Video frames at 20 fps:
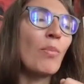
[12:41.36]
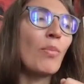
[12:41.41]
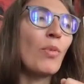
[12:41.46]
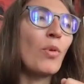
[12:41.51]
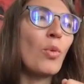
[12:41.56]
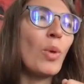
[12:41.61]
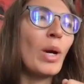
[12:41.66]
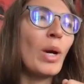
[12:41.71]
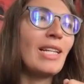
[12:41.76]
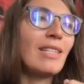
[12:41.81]

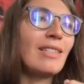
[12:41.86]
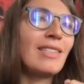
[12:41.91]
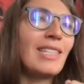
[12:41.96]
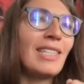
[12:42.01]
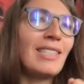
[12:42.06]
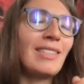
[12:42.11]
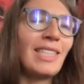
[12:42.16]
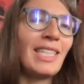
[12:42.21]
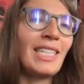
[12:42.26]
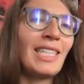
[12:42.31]
But what is
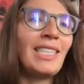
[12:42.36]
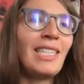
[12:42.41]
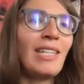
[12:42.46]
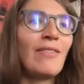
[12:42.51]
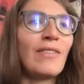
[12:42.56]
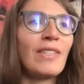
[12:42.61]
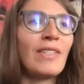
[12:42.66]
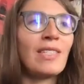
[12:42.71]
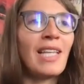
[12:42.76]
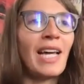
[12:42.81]

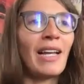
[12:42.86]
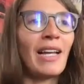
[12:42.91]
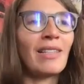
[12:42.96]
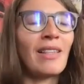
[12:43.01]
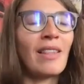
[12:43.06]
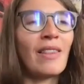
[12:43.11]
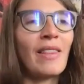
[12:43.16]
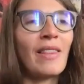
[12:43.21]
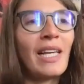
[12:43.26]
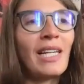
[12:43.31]
distinctive is
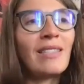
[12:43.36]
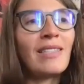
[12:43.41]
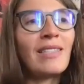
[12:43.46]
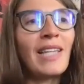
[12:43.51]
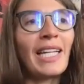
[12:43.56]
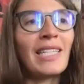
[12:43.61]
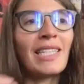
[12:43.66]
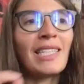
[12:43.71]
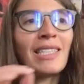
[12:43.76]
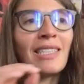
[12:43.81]
that things
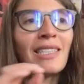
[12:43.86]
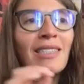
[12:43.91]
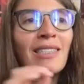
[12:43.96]
that